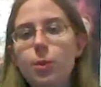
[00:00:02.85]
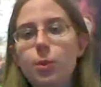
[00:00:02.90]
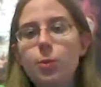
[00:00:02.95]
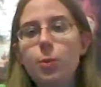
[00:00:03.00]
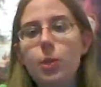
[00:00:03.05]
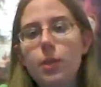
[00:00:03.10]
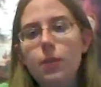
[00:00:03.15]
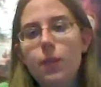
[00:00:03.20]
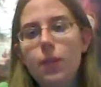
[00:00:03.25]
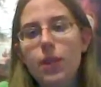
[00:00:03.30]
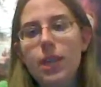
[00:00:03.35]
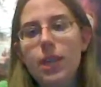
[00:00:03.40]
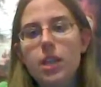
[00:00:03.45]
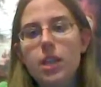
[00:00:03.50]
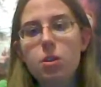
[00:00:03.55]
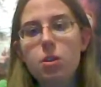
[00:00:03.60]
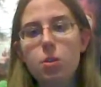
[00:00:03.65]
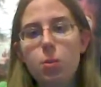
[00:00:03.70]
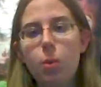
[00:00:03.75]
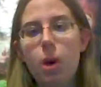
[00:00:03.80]
So we
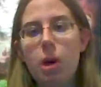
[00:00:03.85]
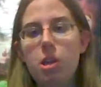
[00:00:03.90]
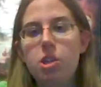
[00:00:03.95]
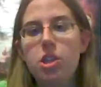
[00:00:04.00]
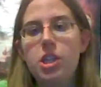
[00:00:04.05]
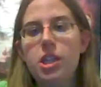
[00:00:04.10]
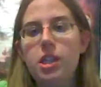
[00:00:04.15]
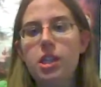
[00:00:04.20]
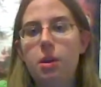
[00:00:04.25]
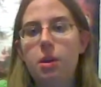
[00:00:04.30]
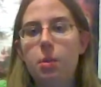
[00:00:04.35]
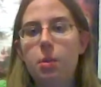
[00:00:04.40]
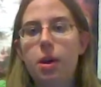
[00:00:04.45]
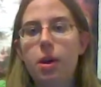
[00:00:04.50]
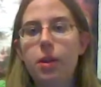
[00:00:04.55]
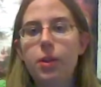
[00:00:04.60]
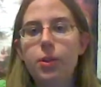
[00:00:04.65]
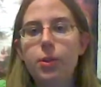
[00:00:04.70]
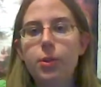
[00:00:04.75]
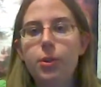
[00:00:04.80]
finished watching
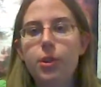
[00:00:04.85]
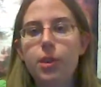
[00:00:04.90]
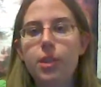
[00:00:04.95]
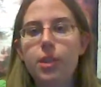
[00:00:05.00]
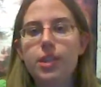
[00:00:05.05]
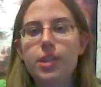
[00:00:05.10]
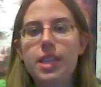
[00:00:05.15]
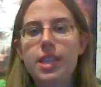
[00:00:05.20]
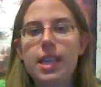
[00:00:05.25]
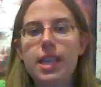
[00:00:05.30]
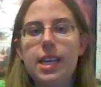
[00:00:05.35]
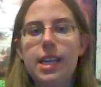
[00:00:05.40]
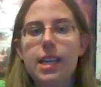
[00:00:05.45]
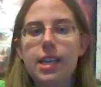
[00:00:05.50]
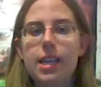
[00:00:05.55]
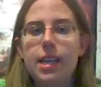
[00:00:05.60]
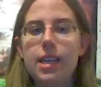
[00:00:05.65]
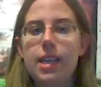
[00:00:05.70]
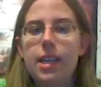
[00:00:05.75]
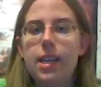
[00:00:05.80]
Apollo
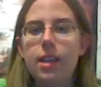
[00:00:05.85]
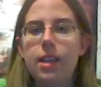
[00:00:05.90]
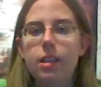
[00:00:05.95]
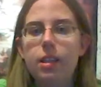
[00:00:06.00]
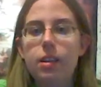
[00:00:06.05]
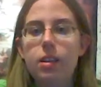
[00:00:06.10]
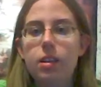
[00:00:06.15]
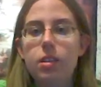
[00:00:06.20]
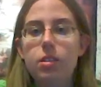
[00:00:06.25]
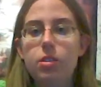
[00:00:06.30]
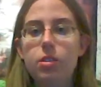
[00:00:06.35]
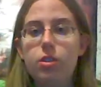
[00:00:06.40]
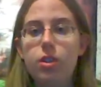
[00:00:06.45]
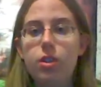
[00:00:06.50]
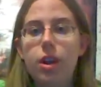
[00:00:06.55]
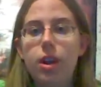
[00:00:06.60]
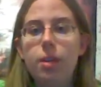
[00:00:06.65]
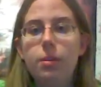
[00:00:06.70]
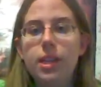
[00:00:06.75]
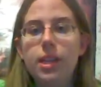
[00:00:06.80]
13 in
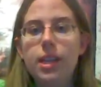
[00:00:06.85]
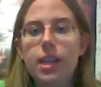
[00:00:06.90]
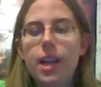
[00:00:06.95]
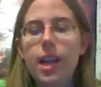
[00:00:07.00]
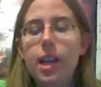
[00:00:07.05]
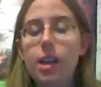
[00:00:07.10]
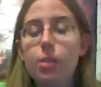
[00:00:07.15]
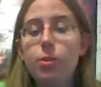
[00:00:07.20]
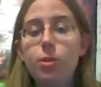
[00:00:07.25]
astronomy today.